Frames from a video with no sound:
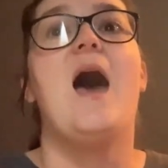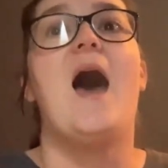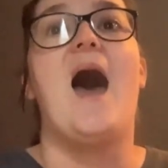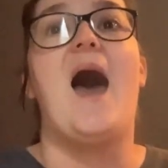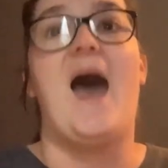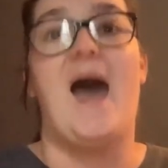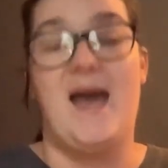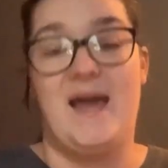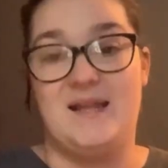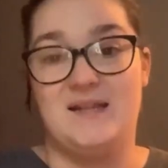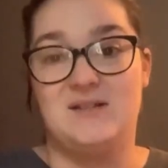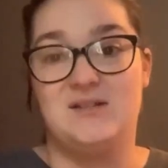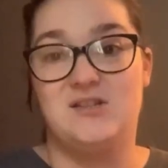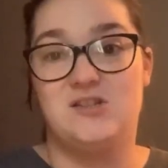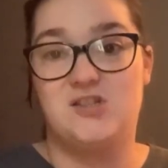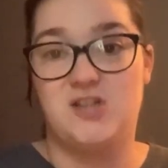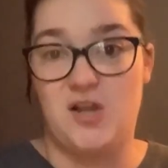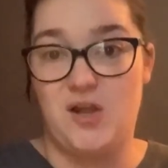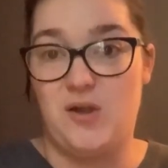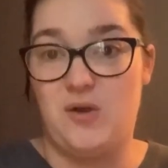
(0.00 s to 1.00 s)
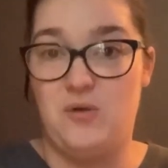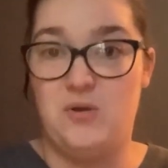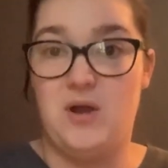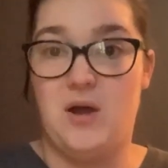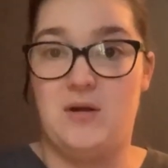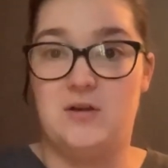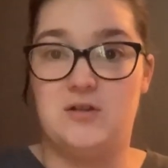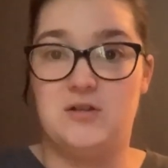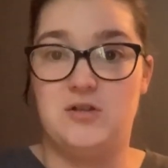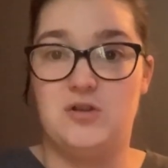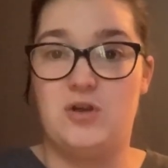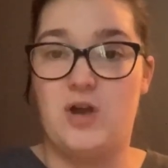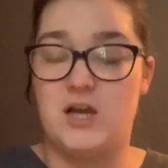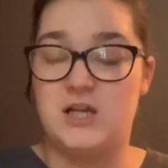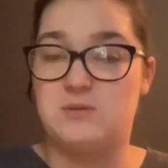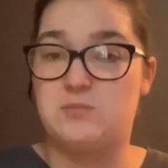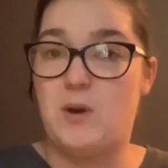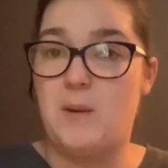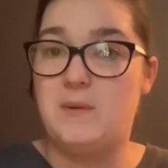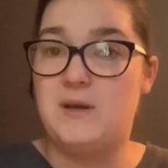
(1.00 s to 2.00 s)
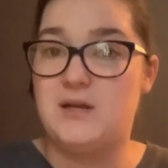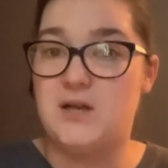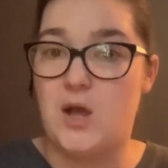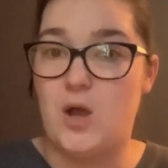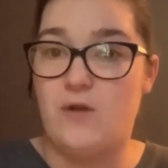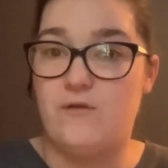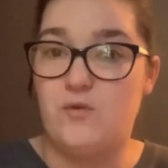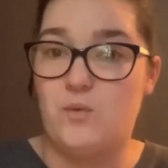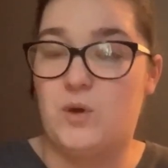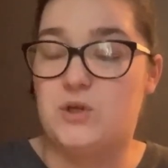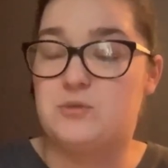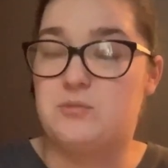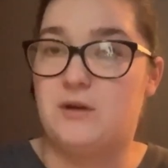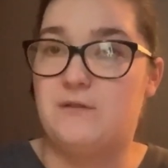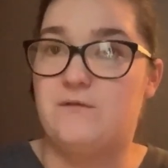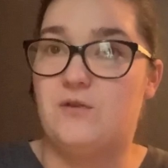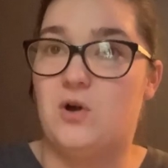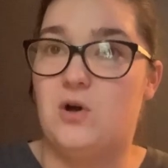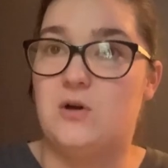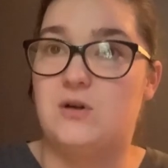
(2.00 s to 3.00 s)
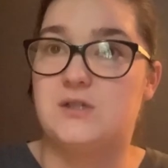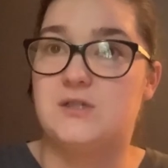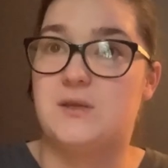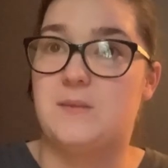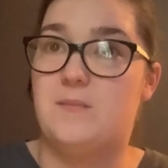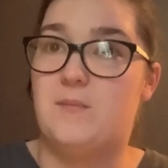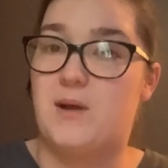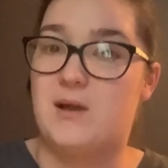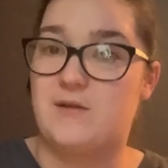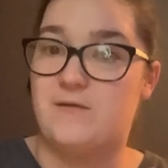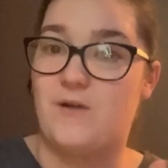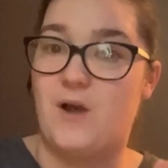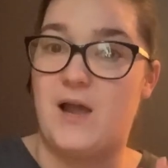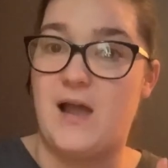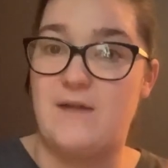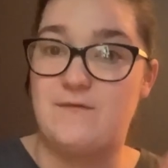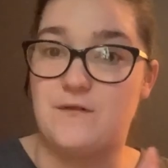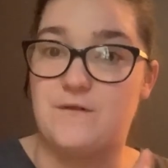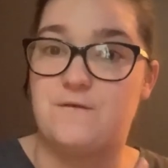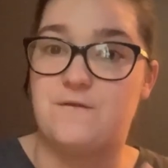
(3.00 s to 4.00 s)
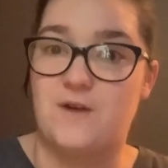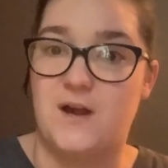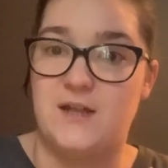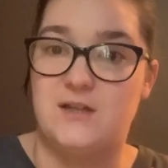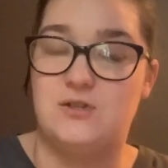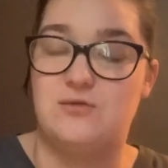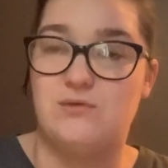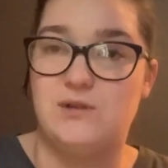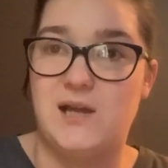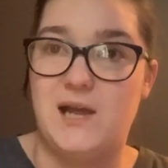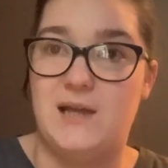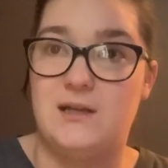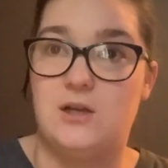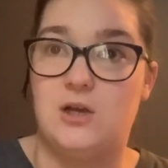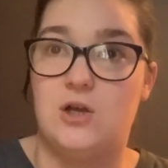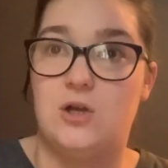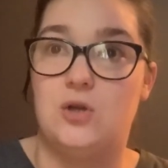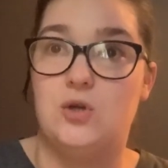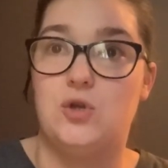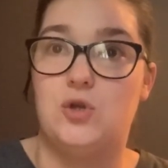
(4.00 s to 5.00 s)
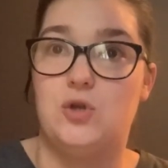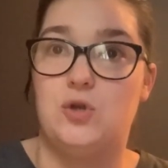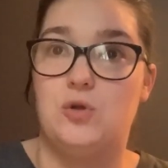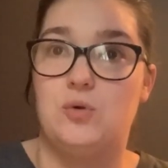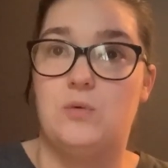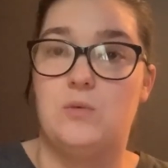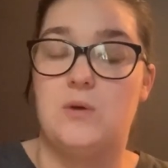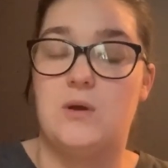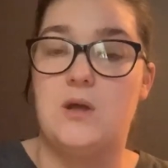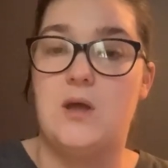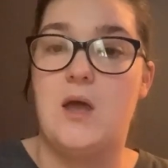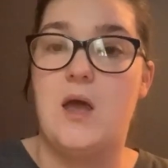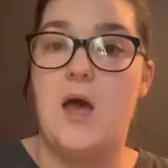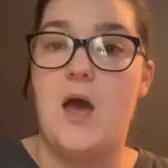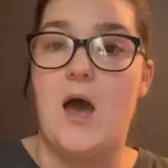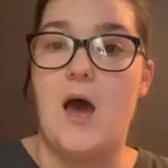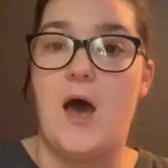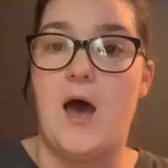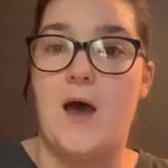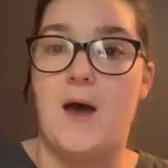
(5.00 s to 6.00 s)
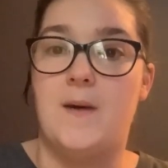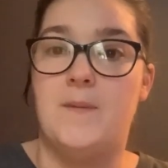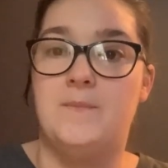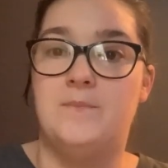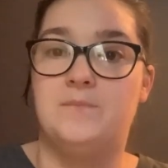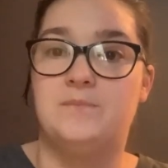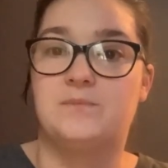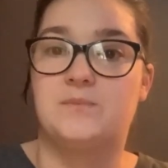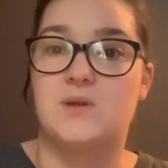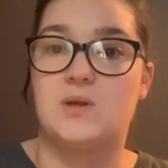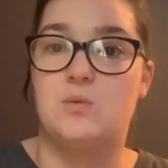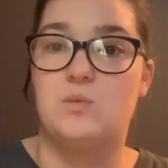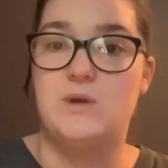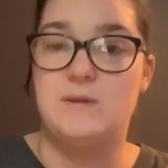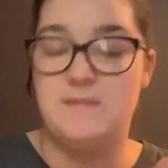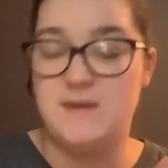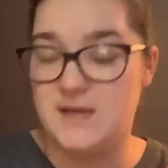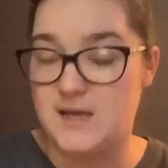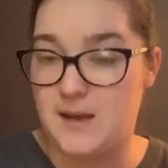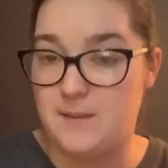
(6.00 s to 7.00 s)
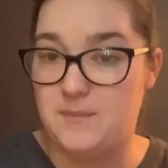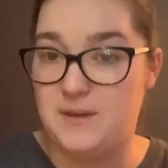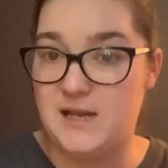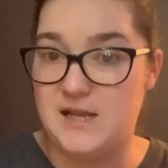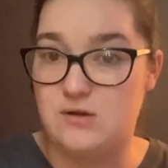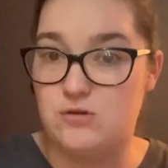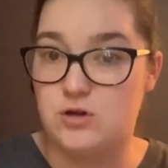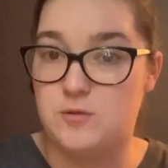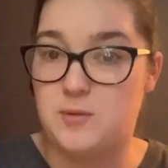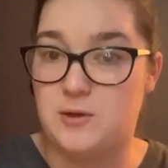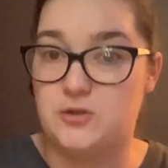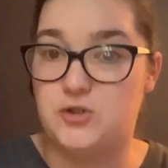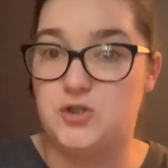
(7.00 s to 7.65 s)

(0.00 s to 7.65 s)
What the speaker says: And so you guys probably know if you watch my vlogs, I have a friend, Rihanna, who we meet at playgroup on